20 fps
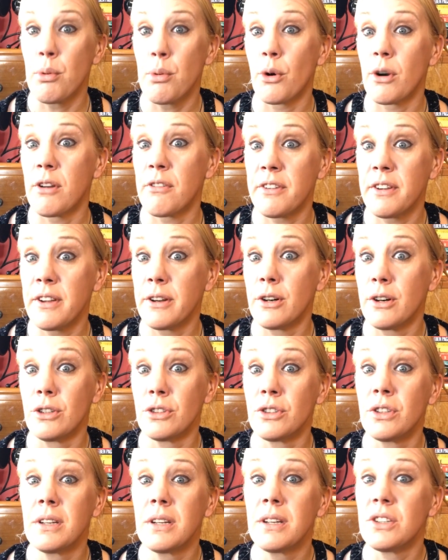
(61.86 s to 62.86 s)

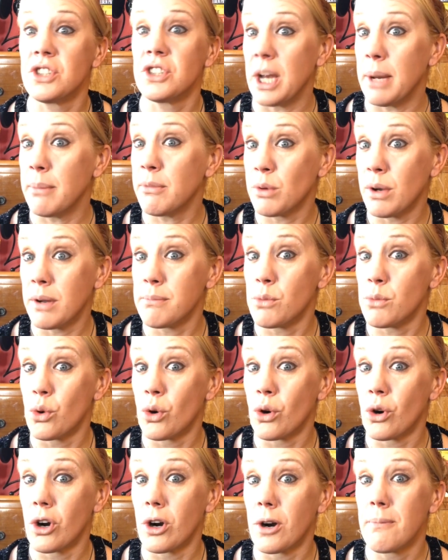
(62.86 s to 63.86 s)
Porterfield, James
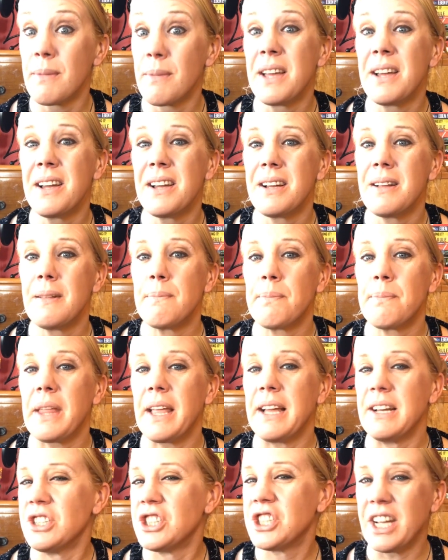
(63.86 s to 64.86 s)
Wedmore,
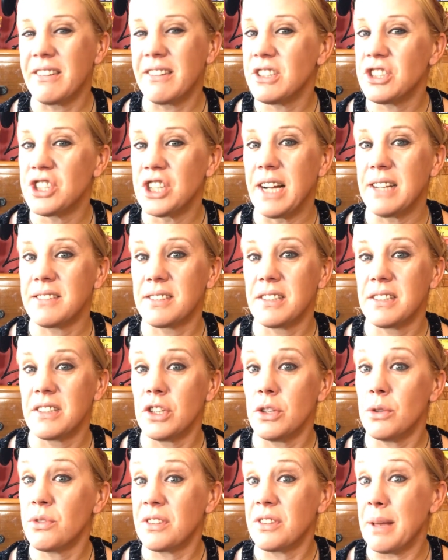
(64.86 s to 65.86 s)
and Chalene
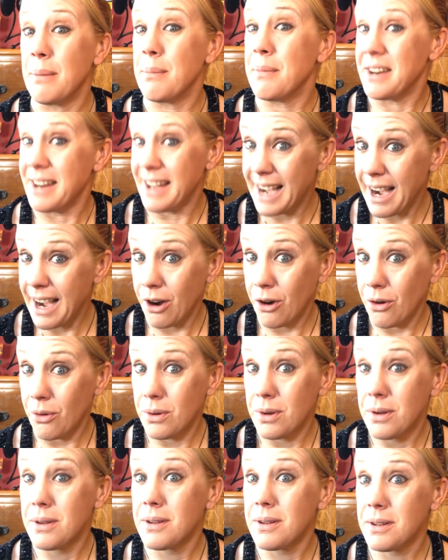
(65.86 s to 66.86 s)
Johnson use them
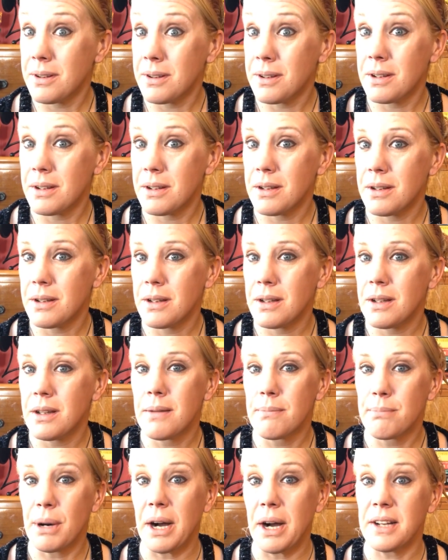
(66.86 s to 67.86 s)
now,
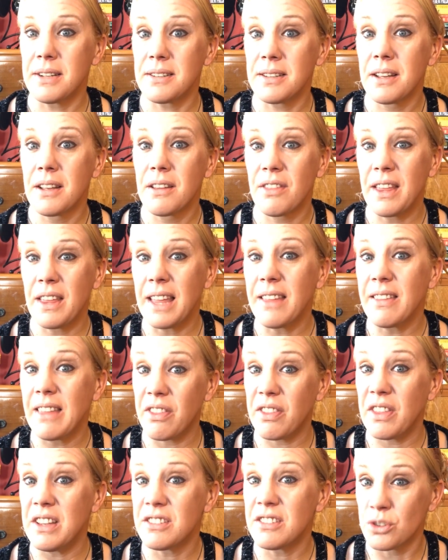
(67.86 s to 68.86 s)
but thinking
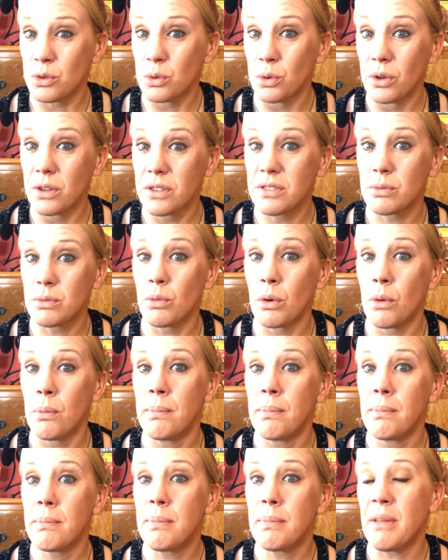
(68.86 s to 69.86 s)
that these tools will
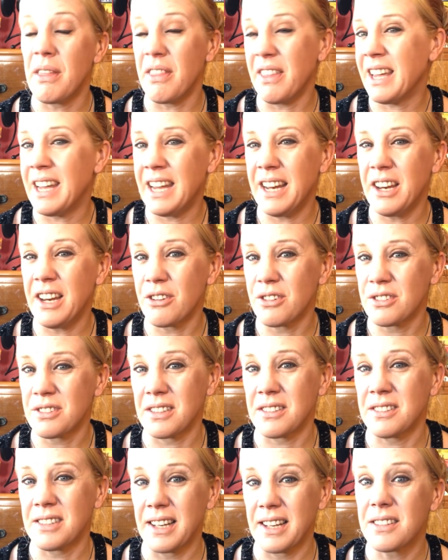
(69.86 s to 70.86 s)
be the key to your
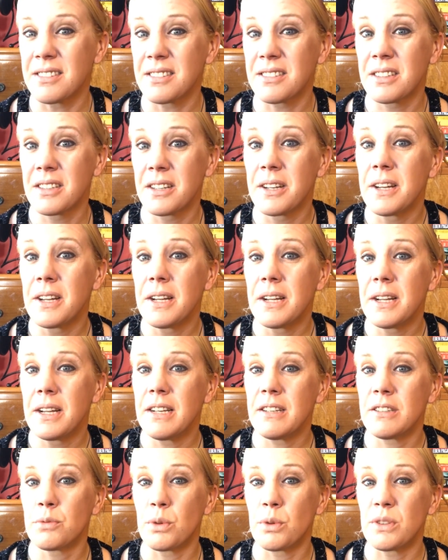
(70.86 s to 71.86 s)
success is